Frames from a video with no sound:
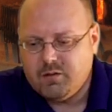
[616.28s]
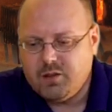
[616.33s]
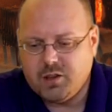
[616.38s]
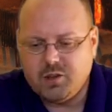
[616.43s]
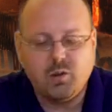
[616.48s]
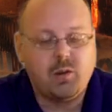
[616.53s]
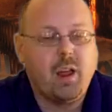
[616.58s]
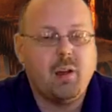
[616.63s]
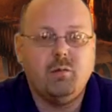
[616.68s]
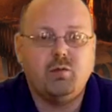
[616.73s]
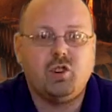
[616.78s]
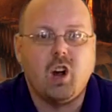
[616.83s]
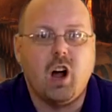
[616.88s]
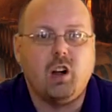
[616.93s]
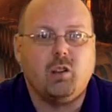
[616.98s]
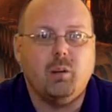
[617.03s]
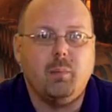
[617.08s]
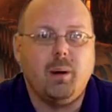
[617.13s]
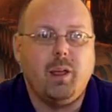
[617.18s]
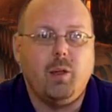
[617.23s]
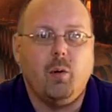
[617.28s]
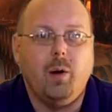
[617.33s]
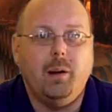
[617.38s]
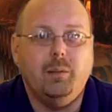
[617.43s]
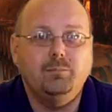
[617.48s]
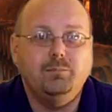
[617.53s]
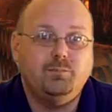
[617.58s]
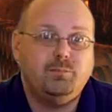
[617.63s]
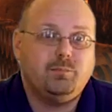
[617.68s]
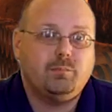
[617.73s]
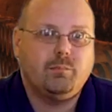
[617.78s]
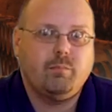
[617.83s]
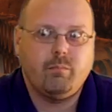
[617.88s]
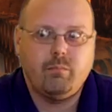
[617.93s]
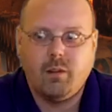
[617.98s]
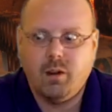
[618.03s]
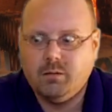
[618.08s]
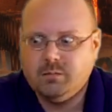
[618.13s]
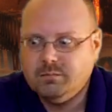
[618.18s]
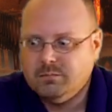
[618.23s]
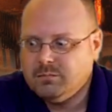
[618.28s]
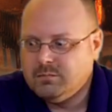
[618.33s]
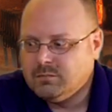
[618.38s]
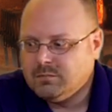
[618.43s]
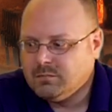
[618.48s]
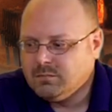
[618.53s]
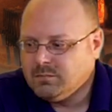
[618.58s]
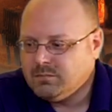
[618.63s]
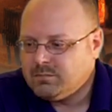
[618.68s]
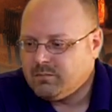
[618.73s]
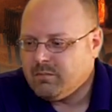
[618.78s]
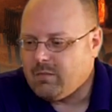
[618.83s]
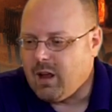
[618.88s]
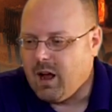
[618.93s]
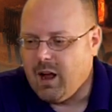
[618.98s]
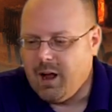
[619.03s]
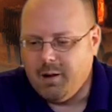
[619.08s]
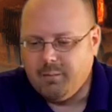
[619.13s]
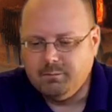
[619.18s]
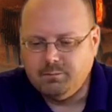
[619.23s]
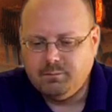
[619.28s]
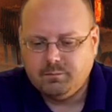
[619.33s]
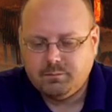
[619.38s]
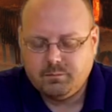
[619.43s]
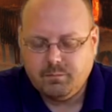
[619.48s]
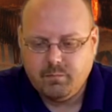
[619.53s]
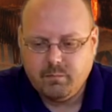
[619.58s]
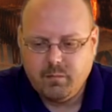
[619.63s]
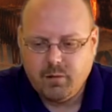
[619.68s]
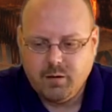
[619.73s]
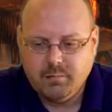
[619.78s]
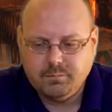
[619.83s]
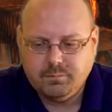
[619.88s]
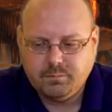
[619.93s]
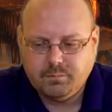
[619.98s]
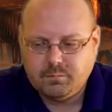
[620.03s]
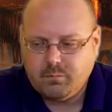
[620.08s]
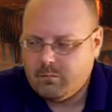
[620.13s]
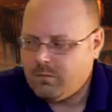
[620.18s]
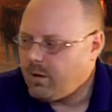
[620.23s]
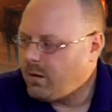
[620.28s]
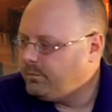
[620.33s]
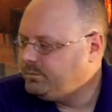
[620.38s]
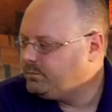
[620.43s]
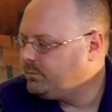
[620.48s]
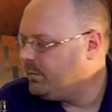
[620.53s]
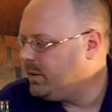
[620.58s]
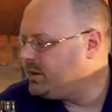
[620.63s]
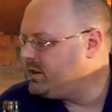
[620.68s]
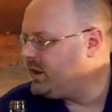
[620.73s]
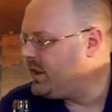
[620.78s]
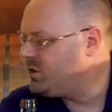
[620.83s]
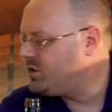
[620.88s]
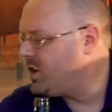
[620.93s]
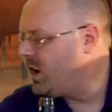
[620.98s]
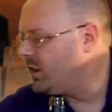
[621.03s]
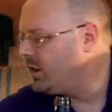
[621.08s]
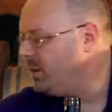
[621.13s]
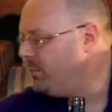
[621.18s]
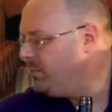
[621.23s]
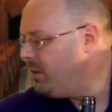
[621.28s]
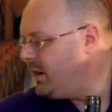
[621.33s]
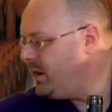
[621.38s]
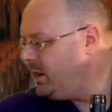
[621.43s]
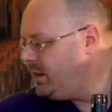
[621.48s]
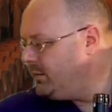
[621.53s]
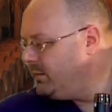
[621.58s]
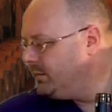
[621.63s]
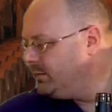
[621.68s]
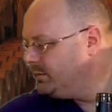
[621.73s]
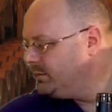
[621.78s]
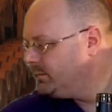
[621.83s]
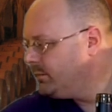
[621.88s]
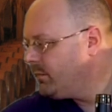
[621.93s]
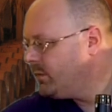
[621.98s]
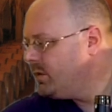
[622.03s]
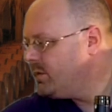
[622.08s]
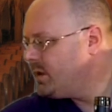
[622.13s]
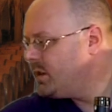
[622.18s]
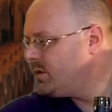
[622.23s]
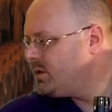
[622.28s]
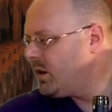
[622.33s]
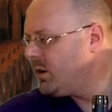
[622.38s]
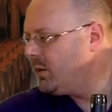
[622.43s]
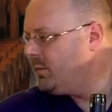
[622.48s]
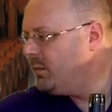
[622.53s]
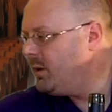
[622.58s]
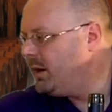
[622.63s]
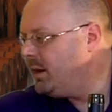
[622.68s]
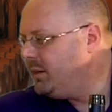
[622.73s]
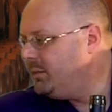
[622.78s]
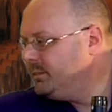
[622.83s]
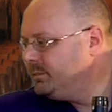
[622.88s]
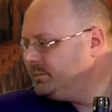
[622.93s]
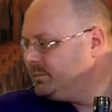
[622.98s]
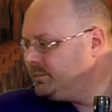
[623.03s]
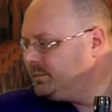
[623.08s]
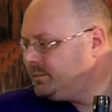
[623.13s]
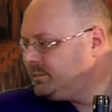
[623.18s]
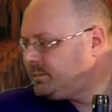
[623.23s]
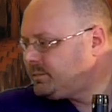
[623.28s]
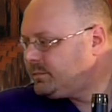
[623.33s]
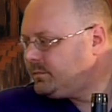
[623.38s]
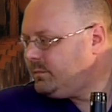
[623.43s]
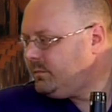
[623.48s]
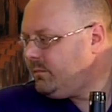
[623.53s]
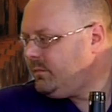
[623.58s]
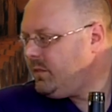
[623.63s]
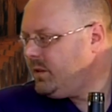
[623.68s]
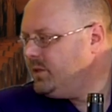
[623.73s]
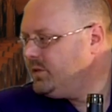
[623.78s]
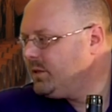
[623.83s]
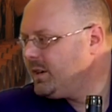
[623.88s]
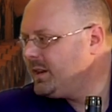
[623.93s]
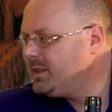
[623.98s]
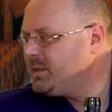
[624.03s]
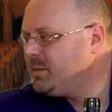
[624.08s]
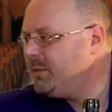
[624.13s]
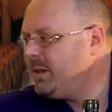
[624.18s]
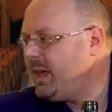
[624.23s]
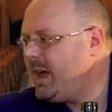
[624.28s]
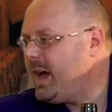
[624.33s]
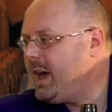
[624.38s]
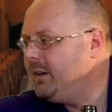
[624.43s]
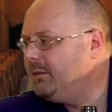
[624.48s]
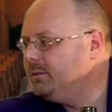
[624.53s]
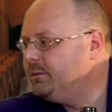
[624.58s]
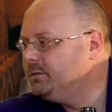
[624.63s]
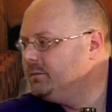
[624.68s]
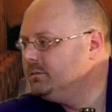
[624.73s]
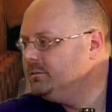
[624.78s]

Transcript: Feels okay with chocolate, by the way. Um, where's that chocolate bunny? Where's that chocolate bunny? I got some of that.